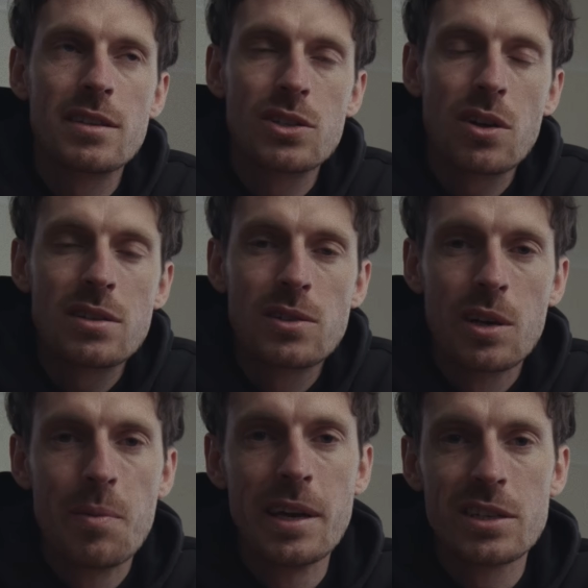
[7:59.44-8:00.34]
the shots look a
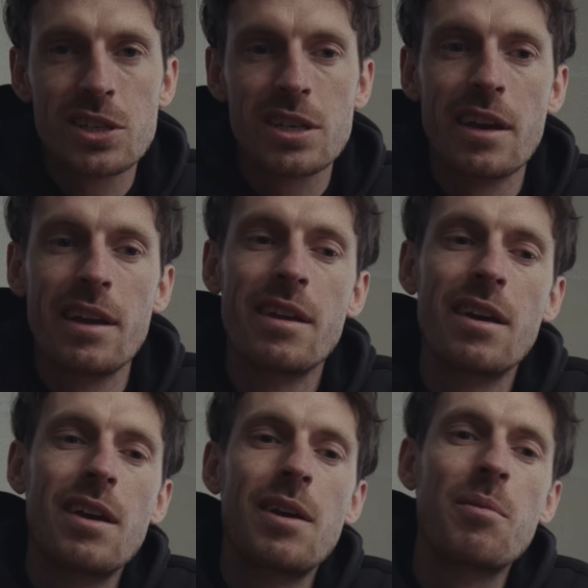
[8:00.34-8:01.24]
bit shit,
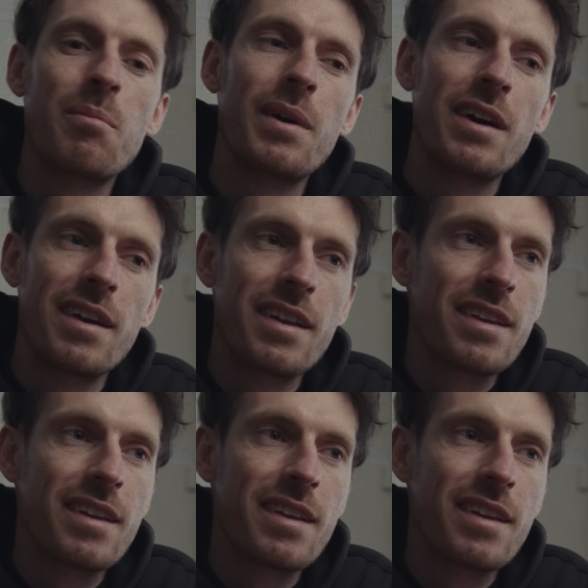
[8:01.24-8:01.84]
but